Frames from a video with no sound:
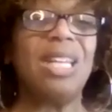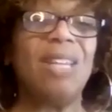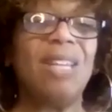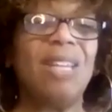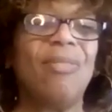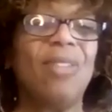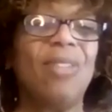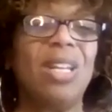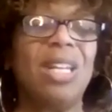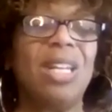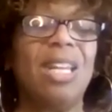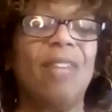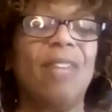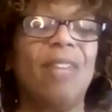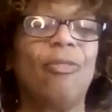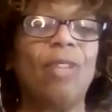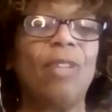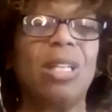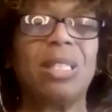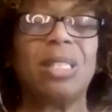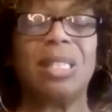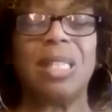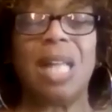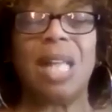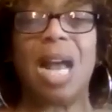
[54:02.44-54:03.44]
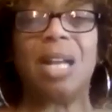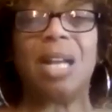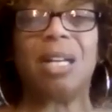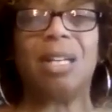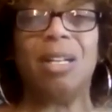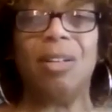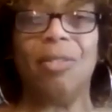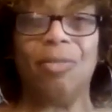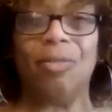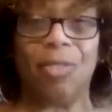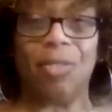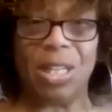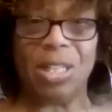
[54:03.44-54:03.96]
even if it's not
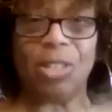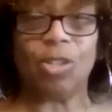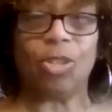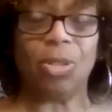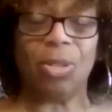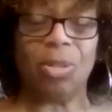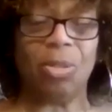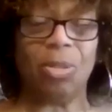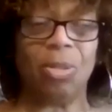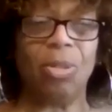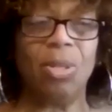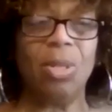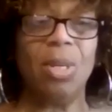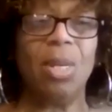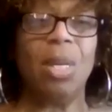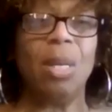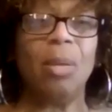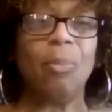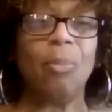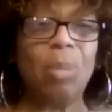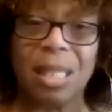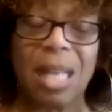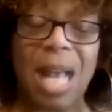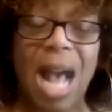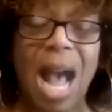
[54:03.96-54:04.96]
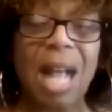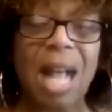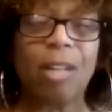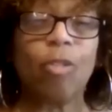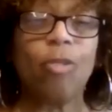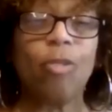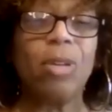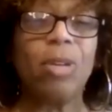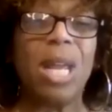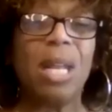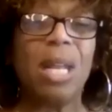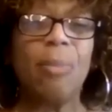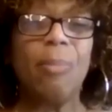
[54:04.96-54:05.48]
conventional. God
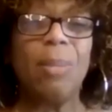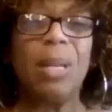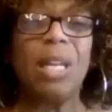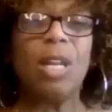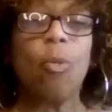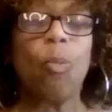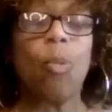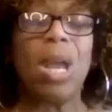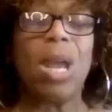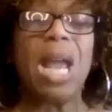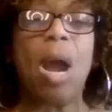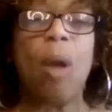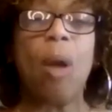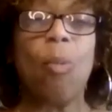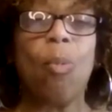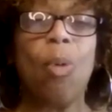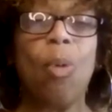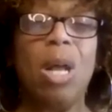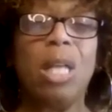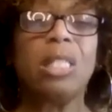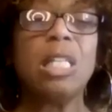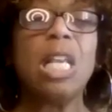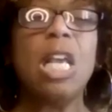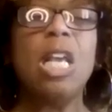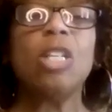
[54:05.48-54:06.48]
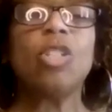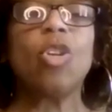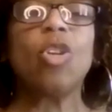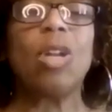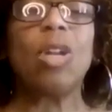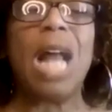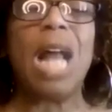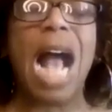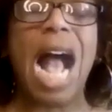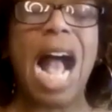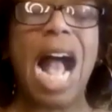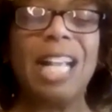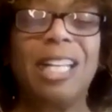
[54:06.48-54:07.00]
created me the way I was so
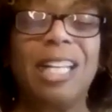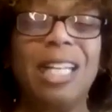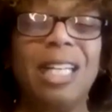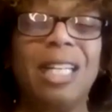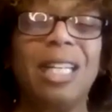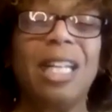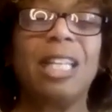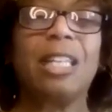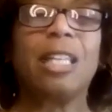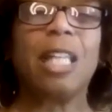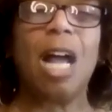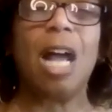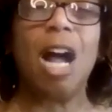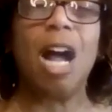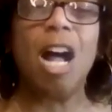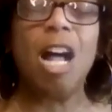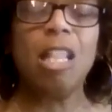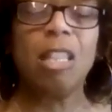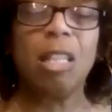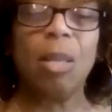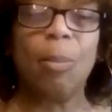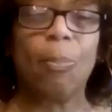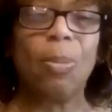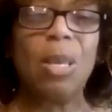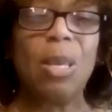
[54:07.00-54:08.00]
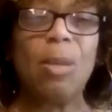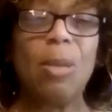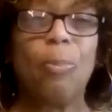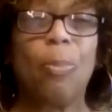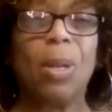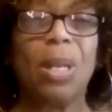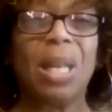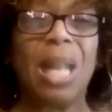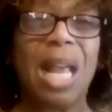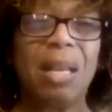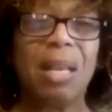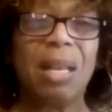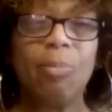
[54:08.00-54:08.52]
that I could let the other
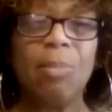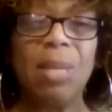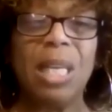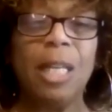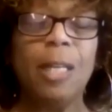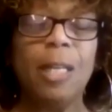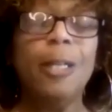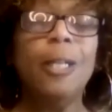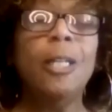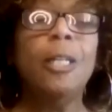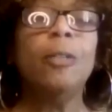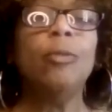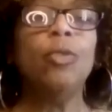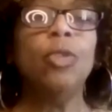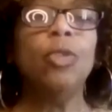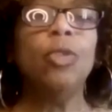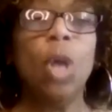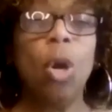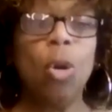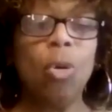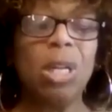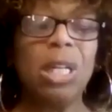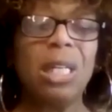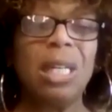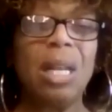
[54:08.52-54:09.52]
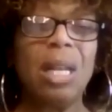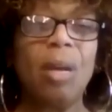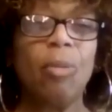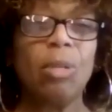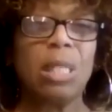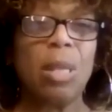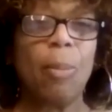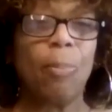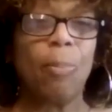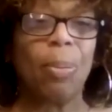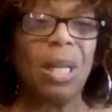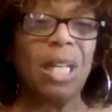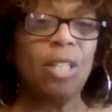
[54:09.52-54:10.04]
people like me know that there
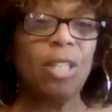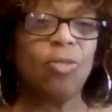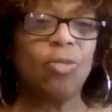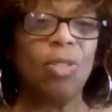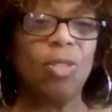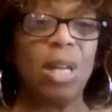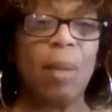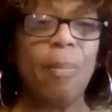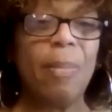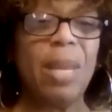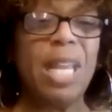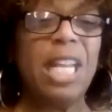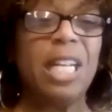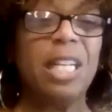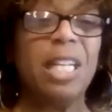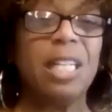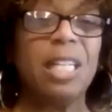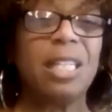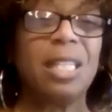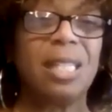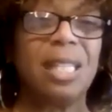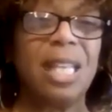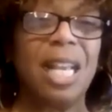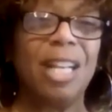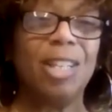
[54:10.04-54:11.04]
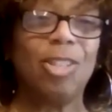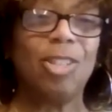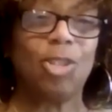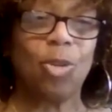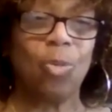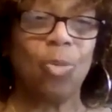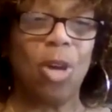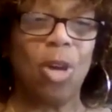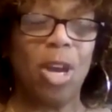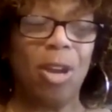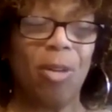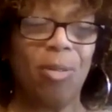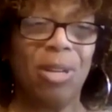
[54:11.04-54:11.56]
was a place for them in the
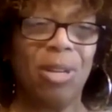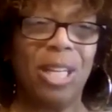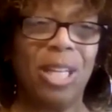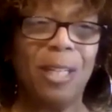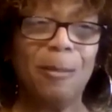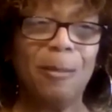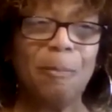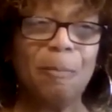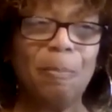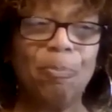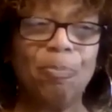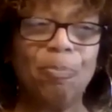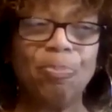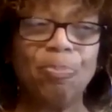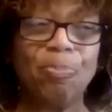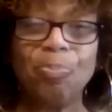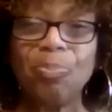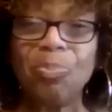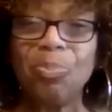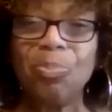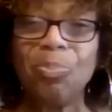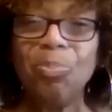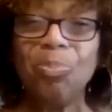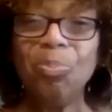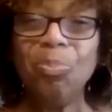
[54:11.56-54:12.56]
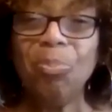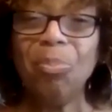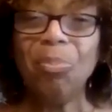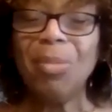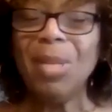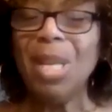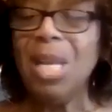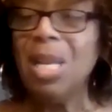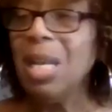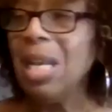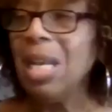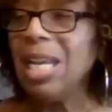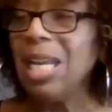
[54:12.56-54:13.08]
sanctuary,
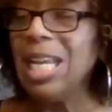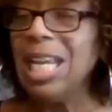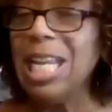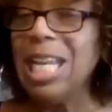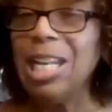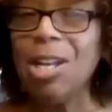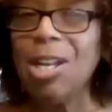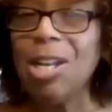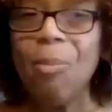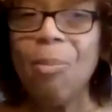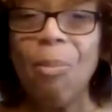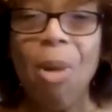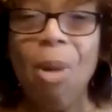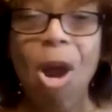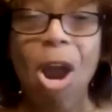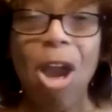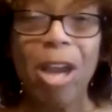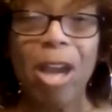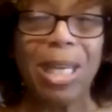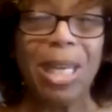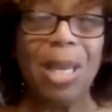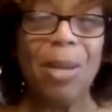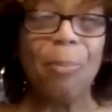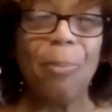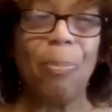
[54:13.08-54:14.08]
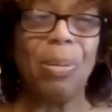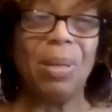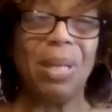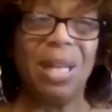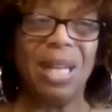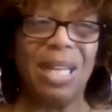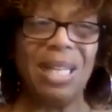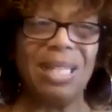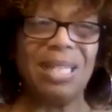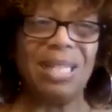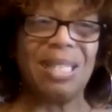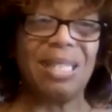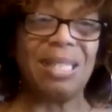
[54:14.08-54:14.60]
in the
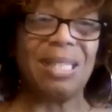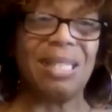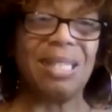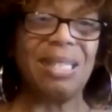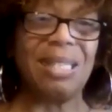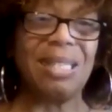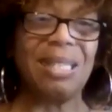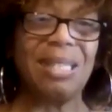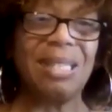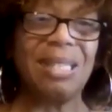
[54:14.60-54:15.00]
marketplace,